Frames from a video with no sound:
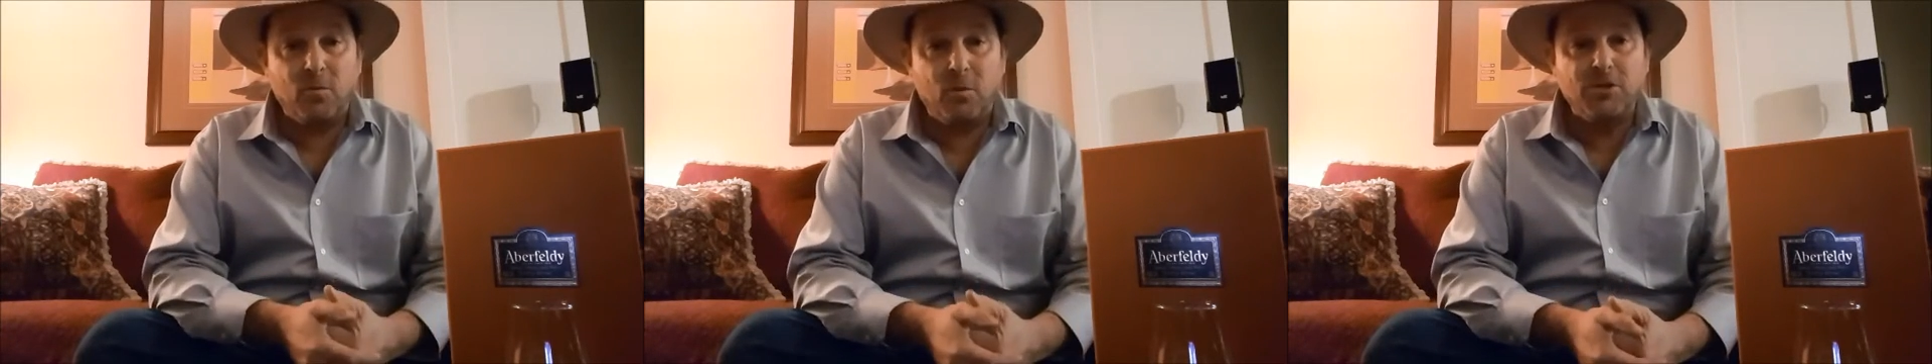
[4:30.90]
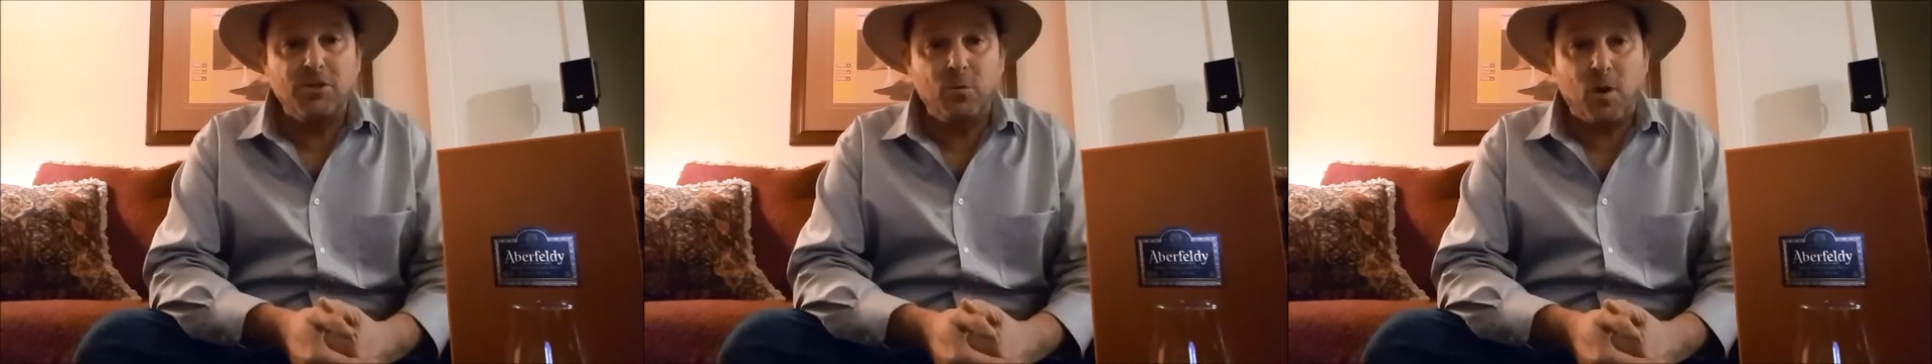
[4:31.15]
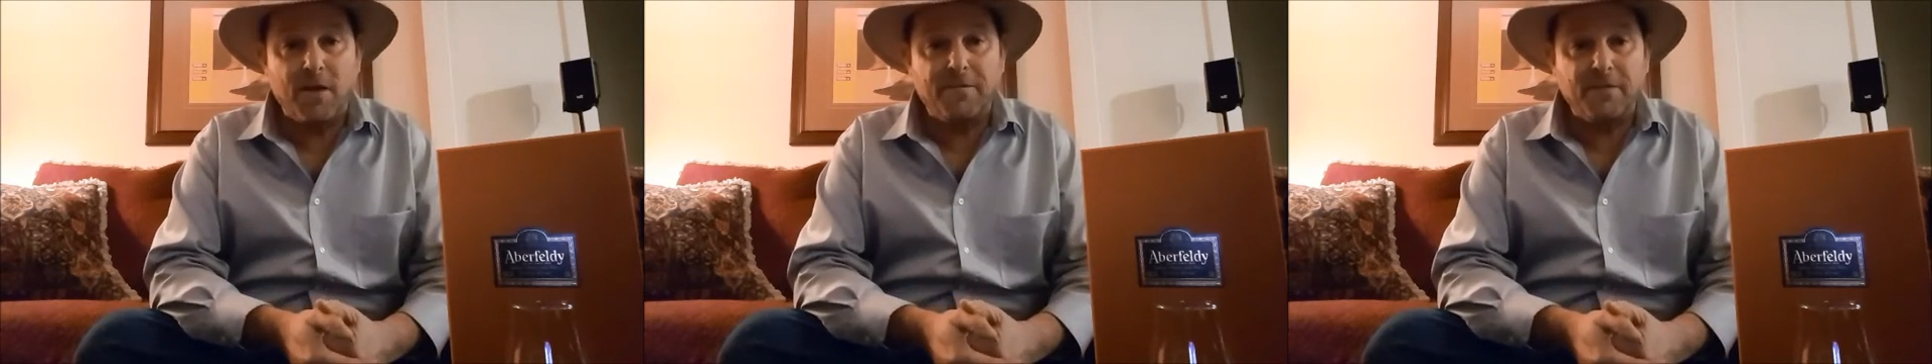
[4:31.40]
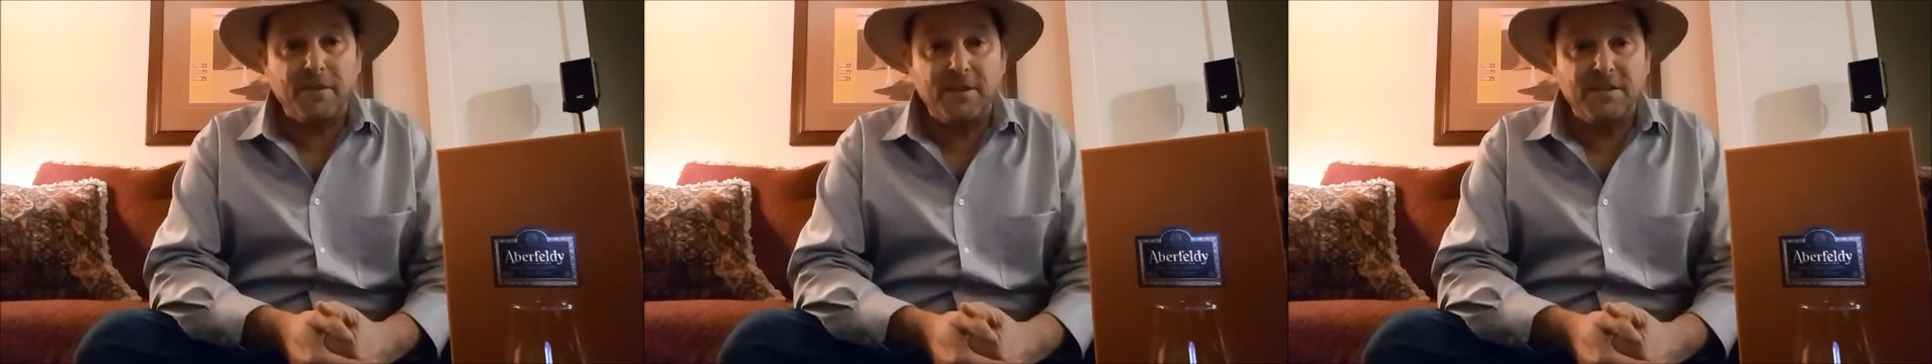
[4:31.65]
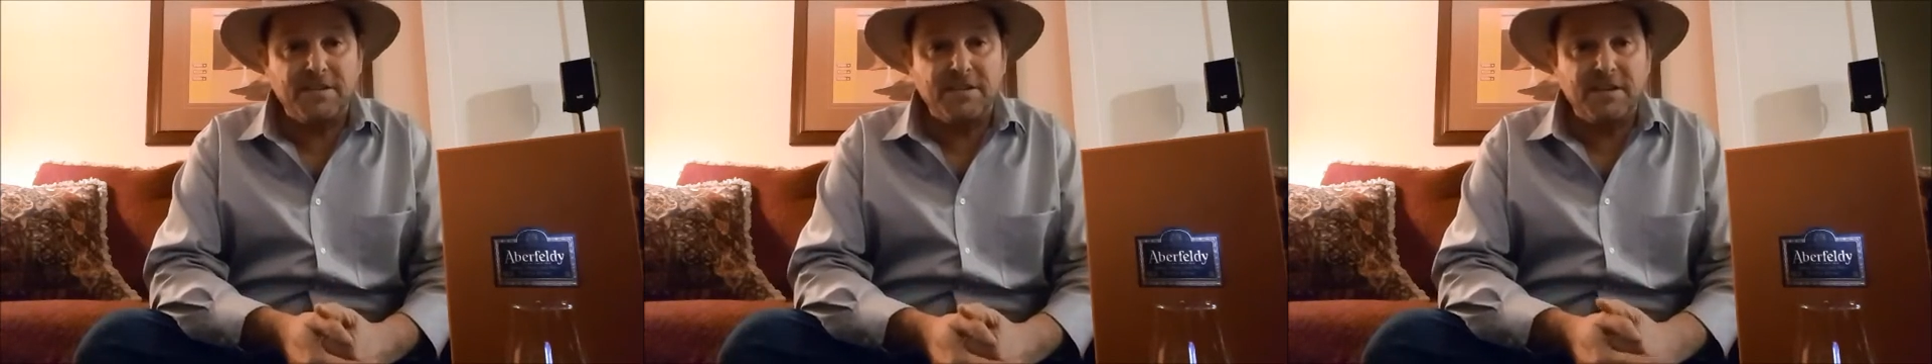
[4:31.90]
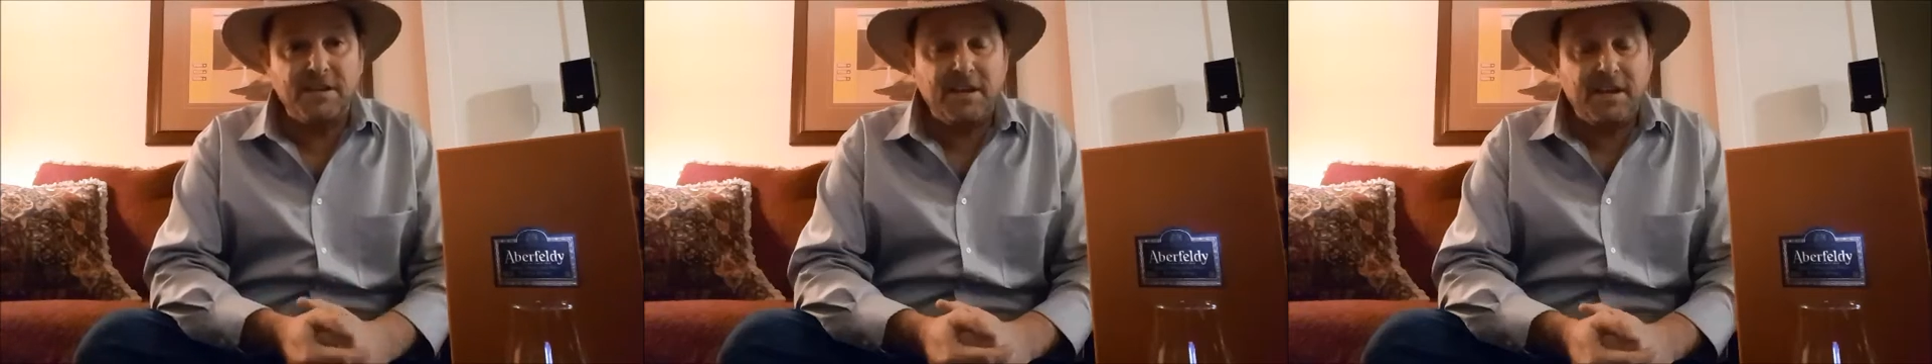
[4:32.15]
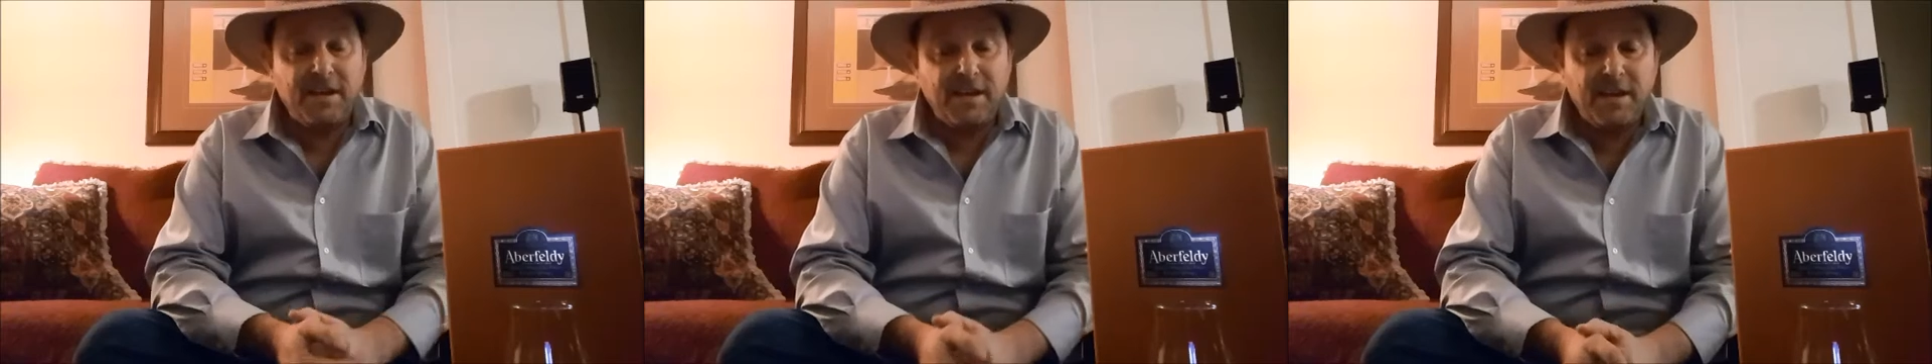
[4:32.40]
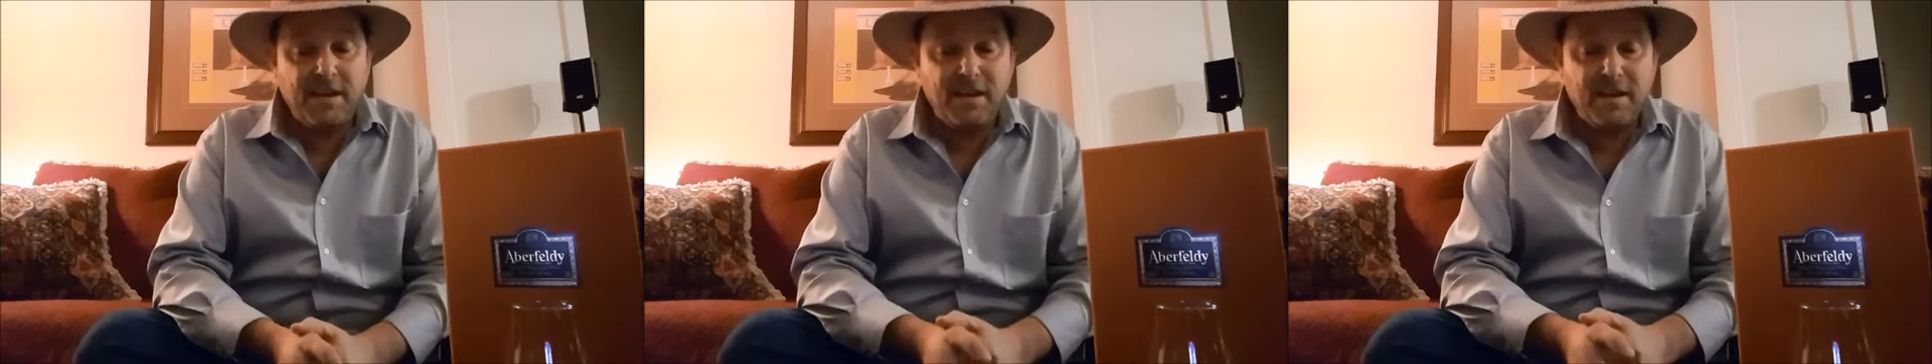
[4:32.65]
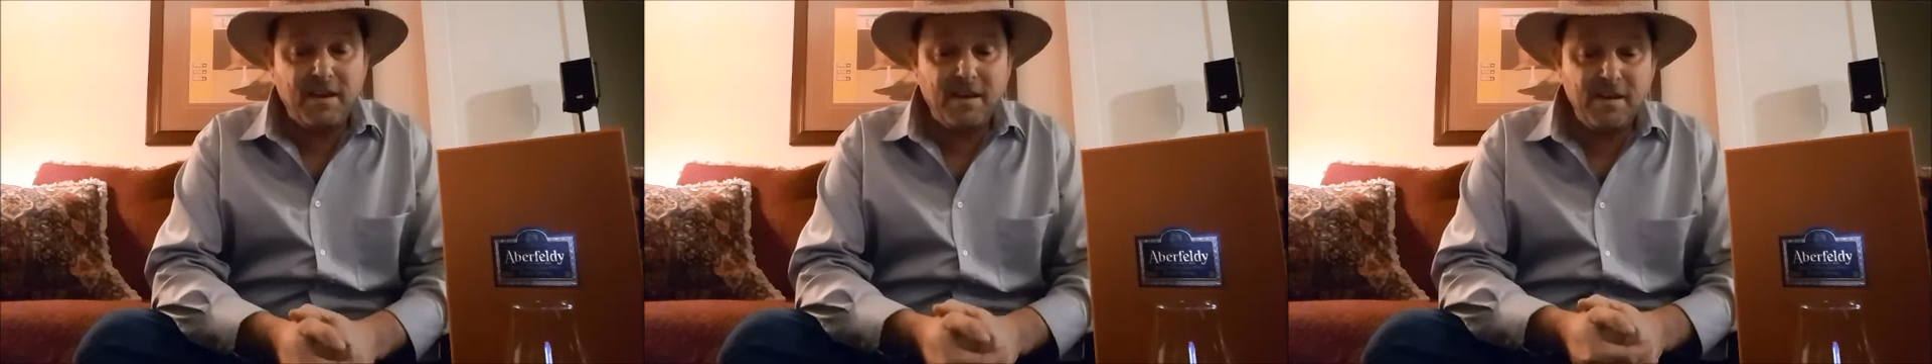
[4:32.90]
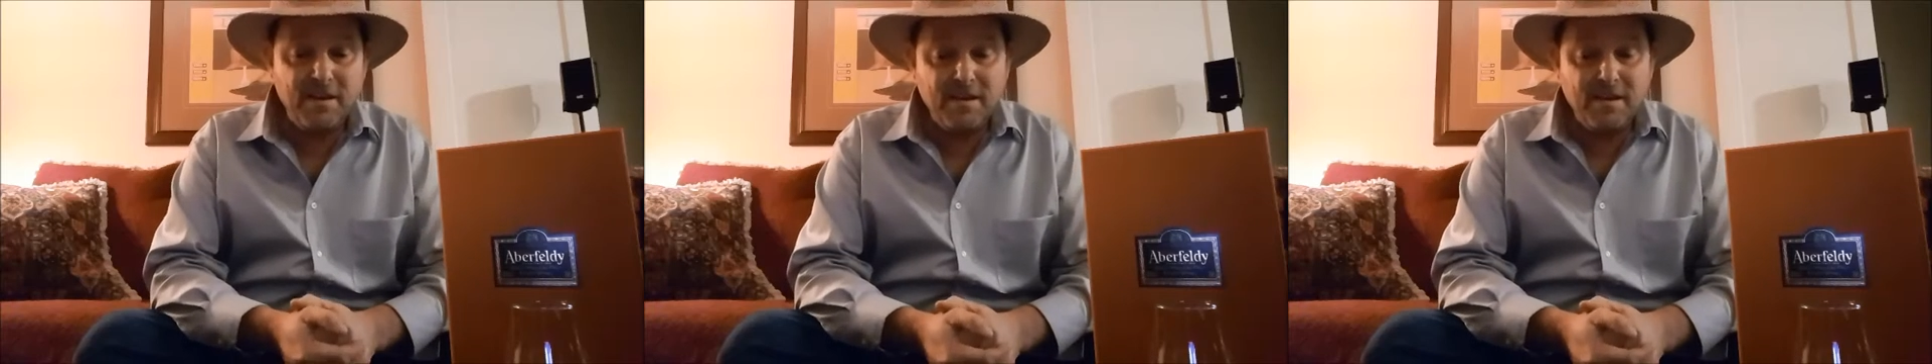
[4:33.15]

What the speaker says: what you want for these. And he